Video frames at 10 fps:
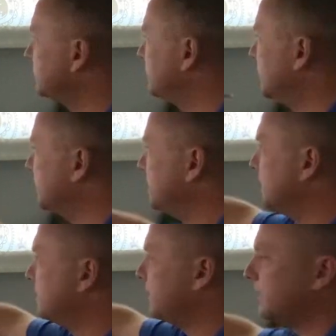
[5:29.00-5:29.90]
You can see
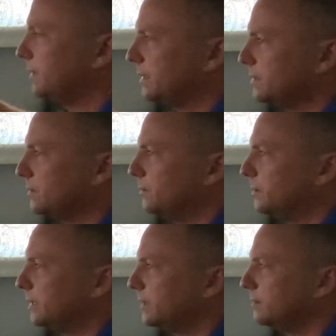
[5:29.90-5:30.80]
it's following us the whole
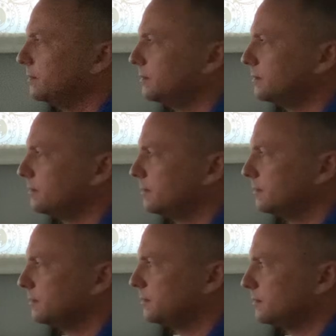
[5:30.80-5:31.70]
way.
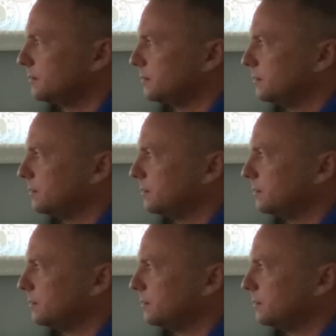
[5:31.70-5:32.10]
So